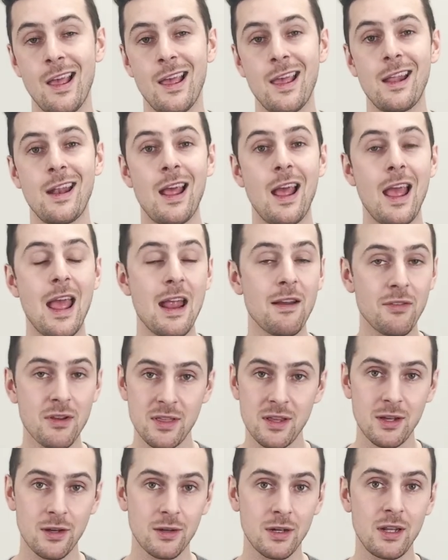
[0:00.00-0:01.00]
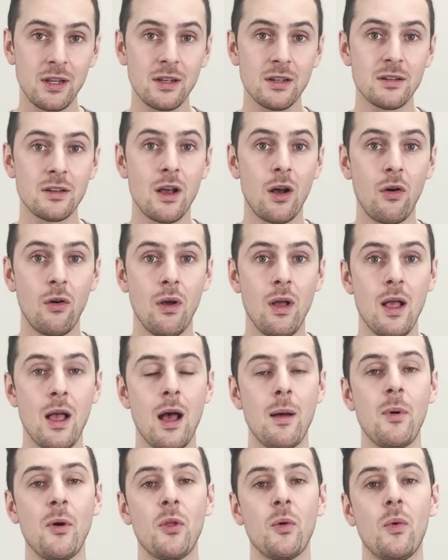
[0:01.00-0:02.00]
and everything you're gonna need to know
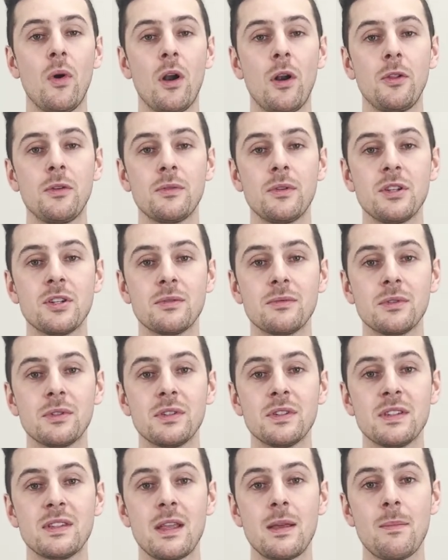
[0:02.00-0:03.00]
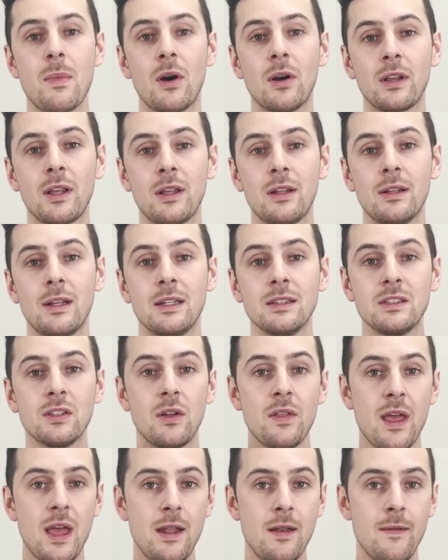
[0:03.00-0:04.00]
about the Waterloo Region real estate market.
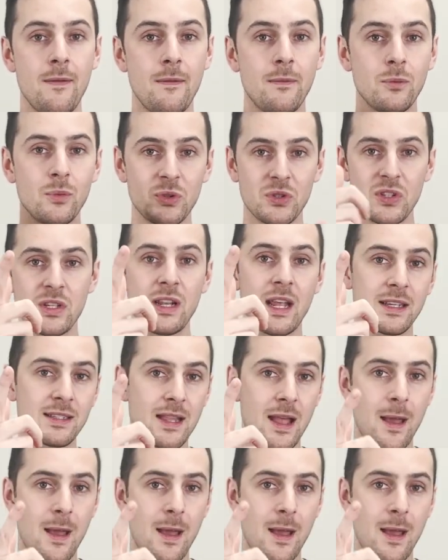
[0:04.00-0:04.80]
Until then, we'll see you next